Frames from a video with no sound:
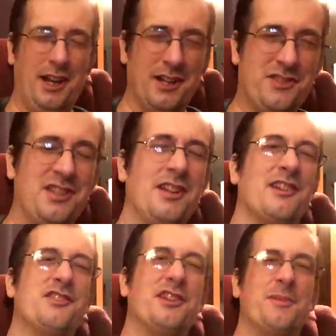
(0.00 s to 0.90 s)
the
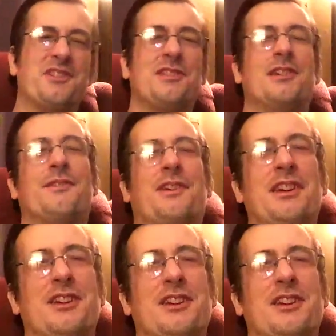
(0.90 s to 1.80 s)
illegitimate son of King
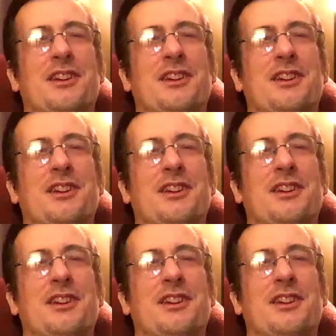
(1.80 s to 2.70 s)
Gilgamesh. Grew